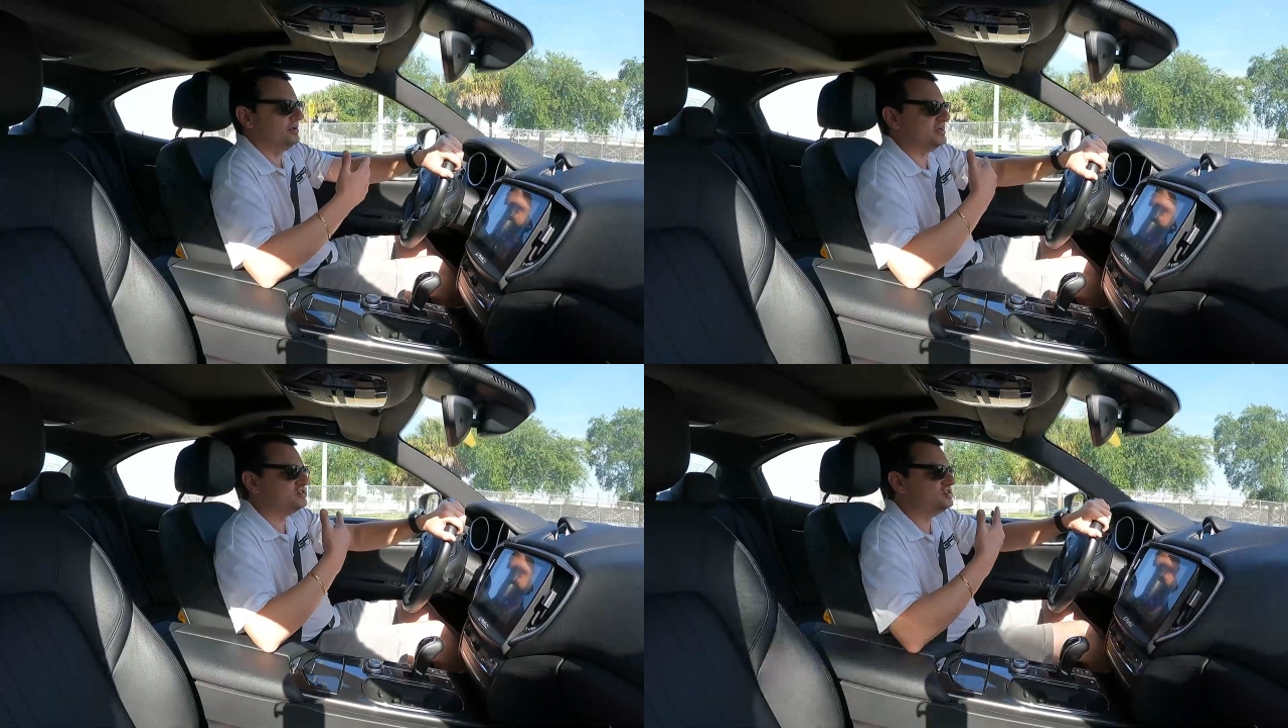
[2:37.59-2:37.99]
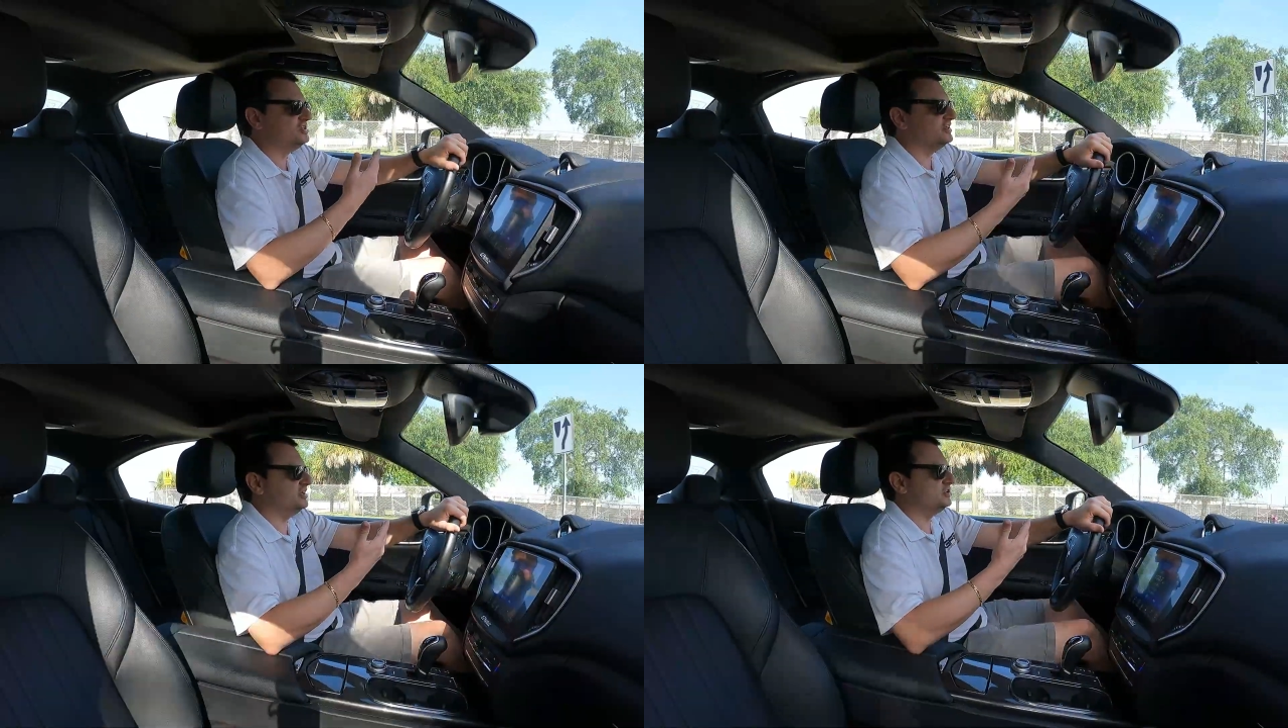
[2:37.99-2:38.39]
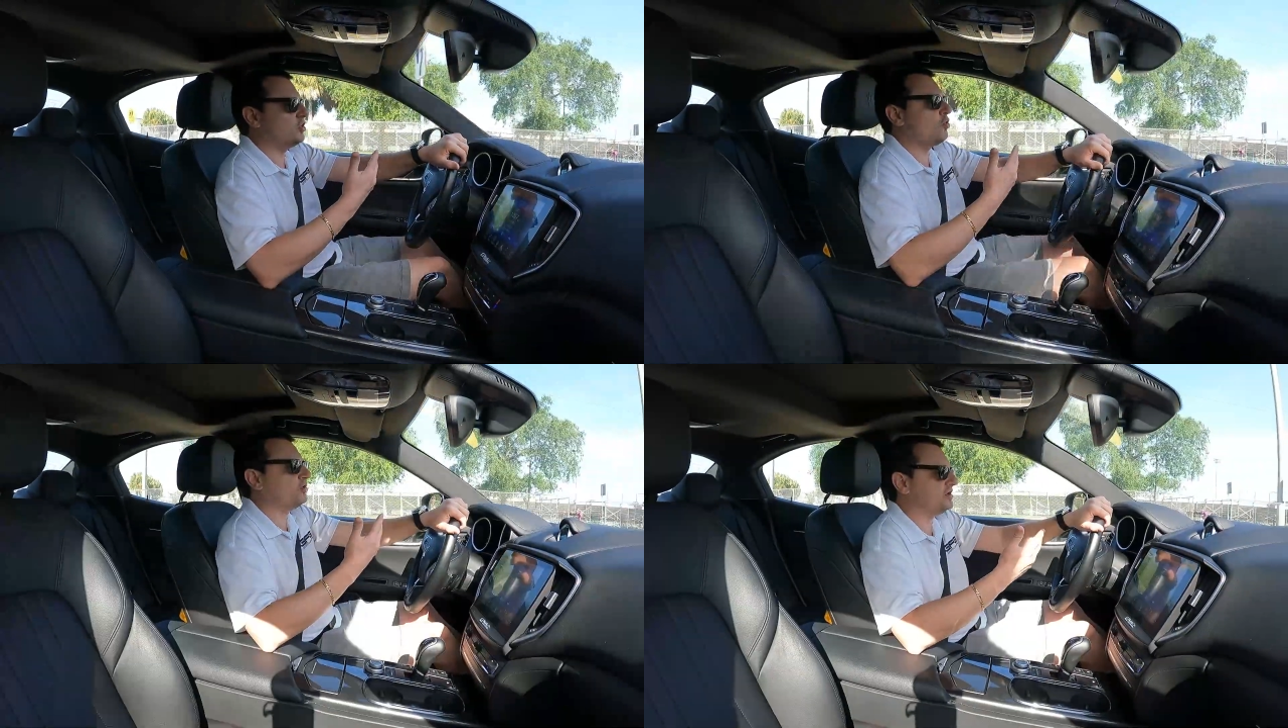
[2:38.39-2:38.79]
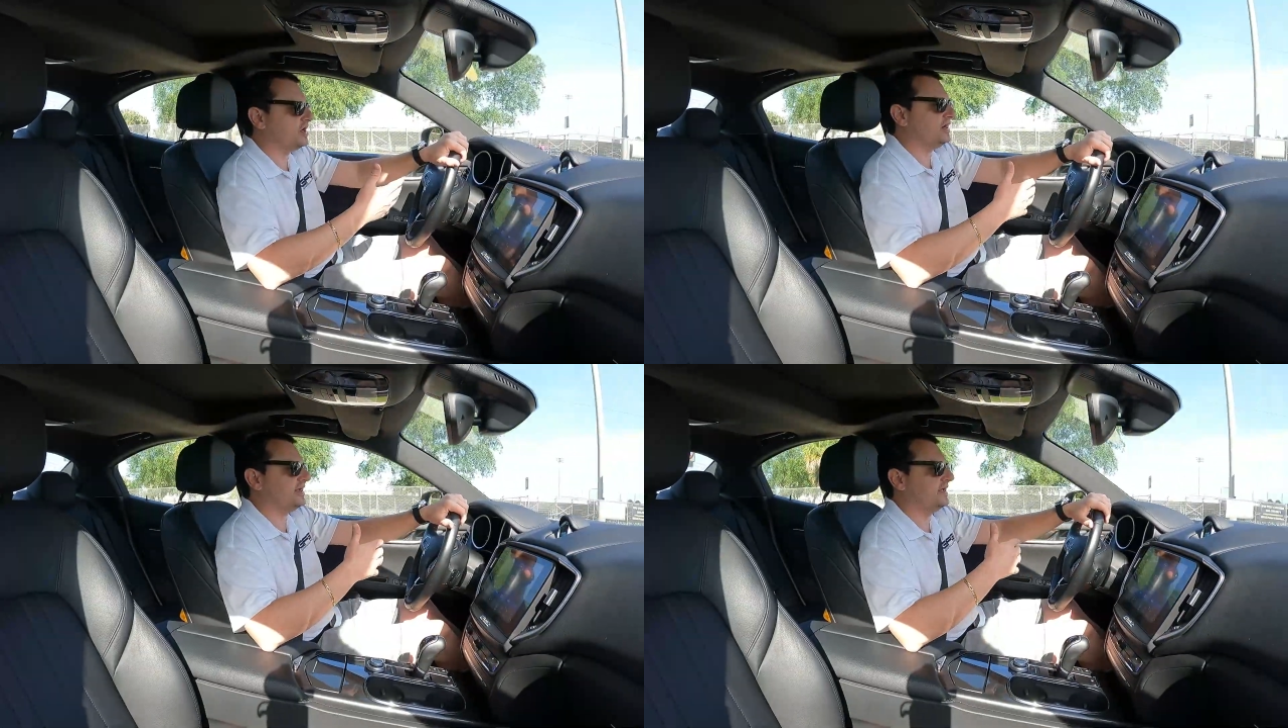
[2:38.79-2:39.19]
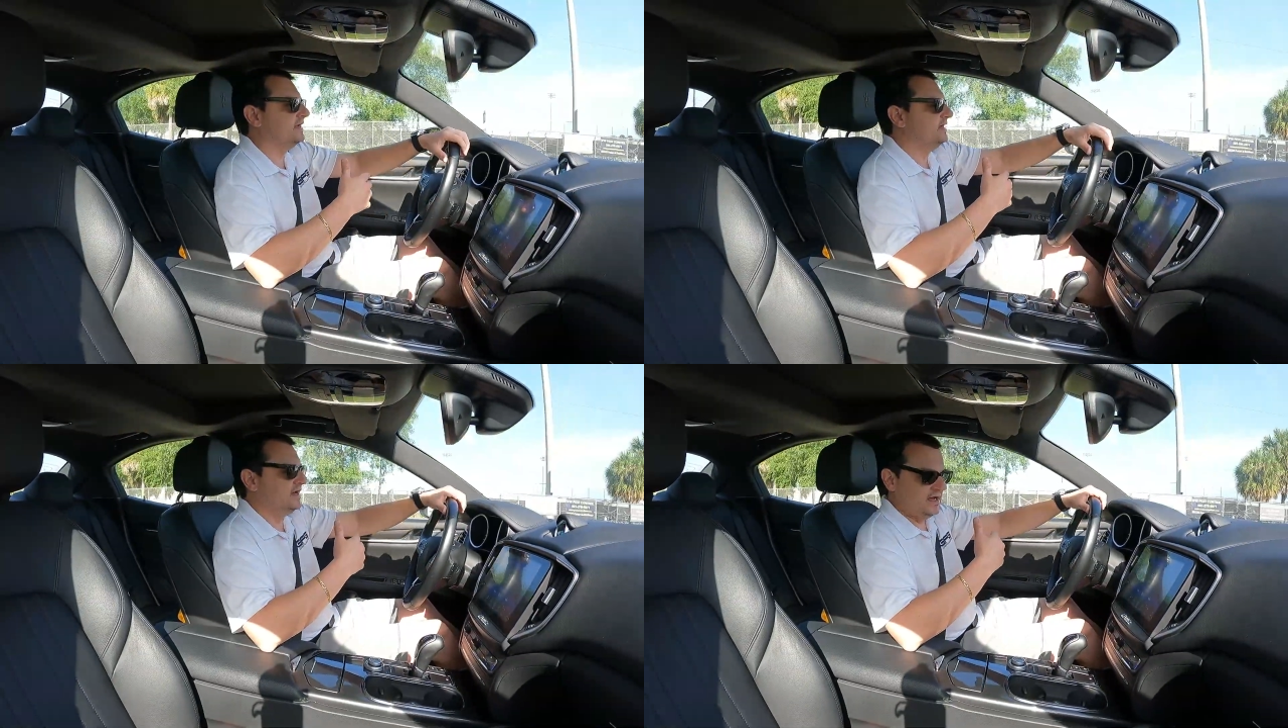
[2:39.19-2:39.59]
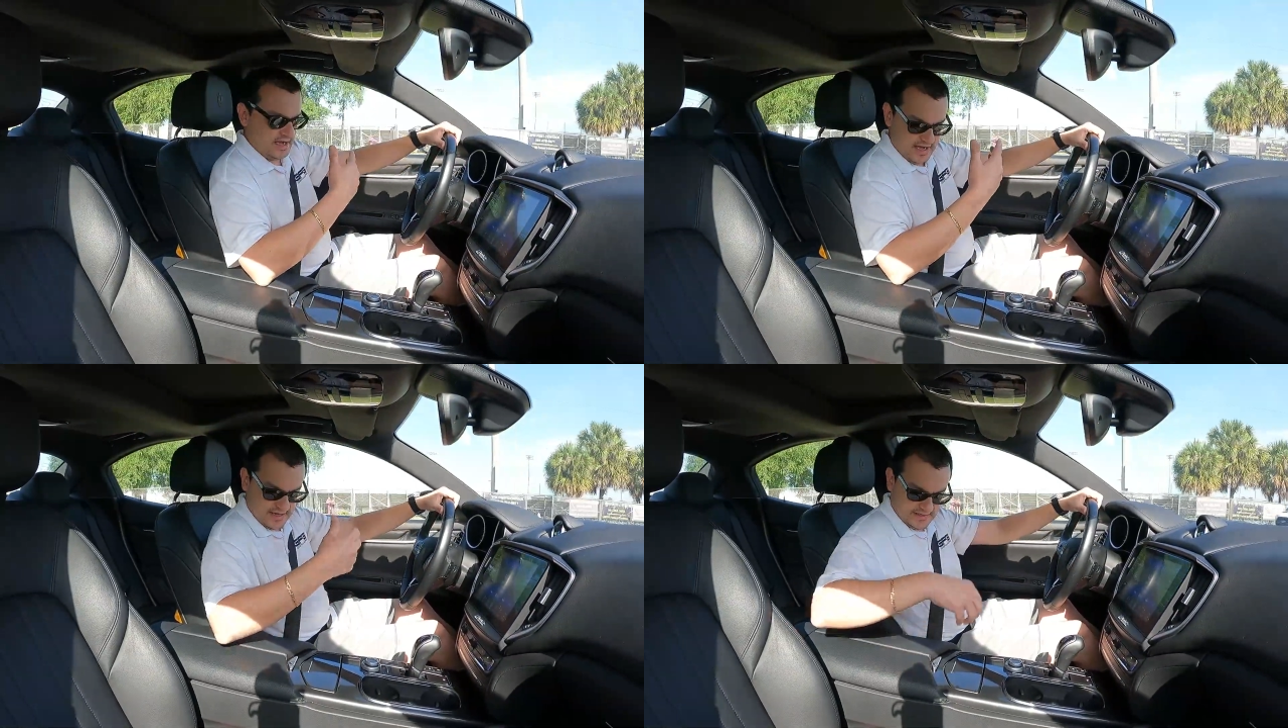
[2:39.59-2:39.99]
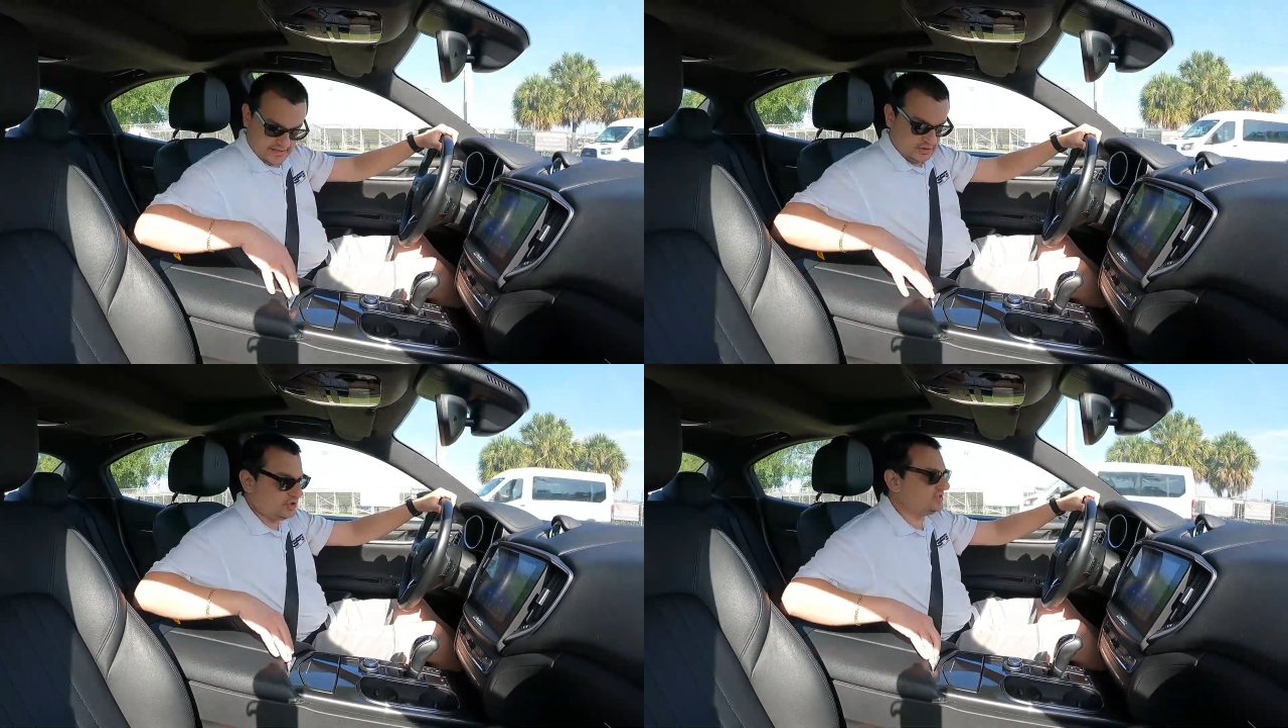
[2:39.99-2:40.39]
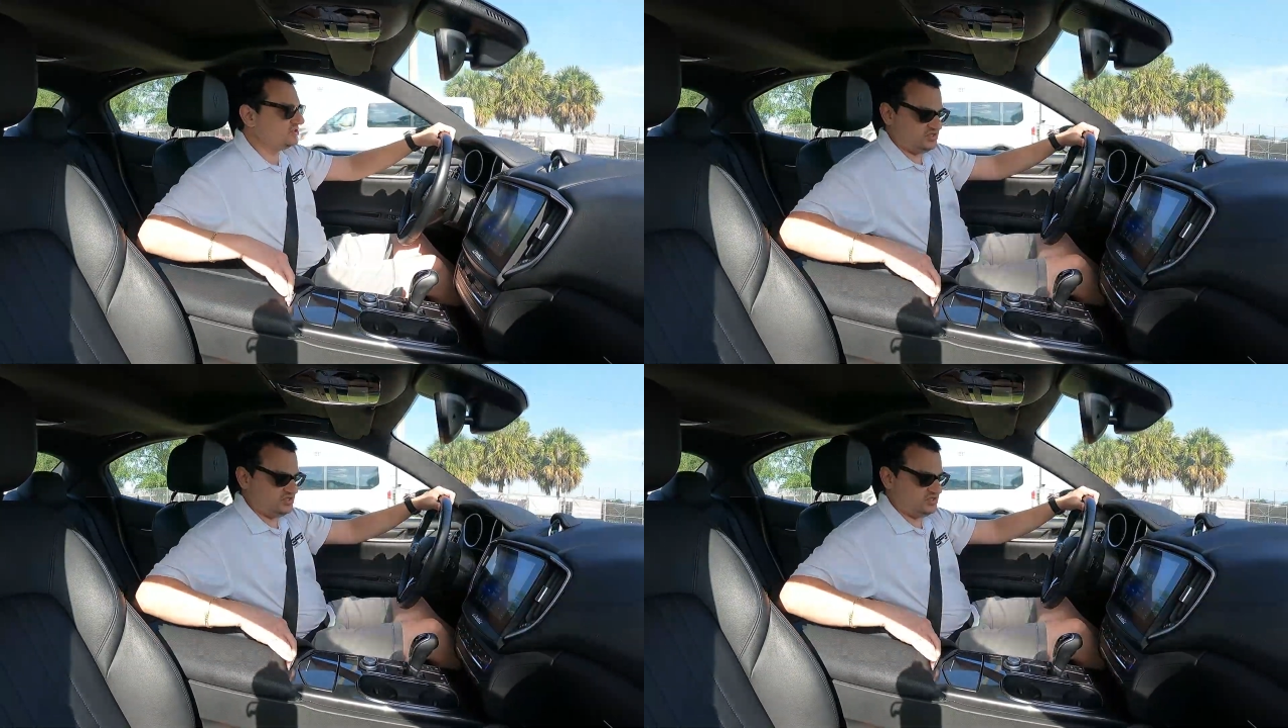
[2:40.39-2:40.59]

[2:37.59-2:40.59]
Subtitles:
You can see the corner cutting. Look at the